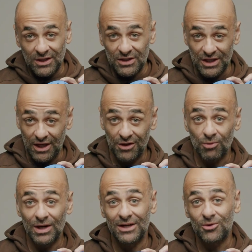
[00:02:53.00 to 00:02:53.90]
So the other
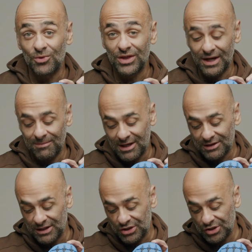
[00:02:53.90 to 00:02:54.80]
really cool thing about
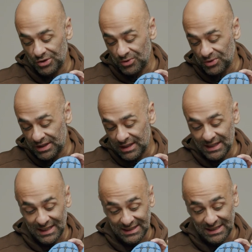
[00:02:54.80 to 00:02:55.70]
these shoes
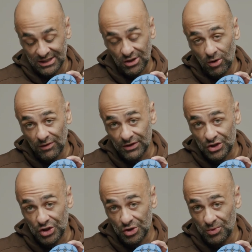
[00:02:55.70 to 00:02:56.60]
is the sole of the
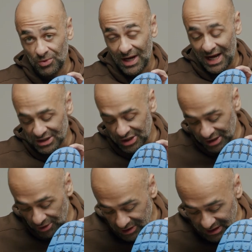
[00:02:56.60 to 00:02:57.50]
shoe actually
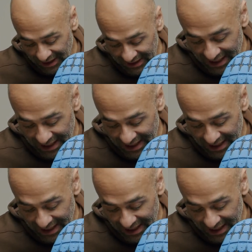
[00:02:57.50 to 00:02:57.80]
looks like an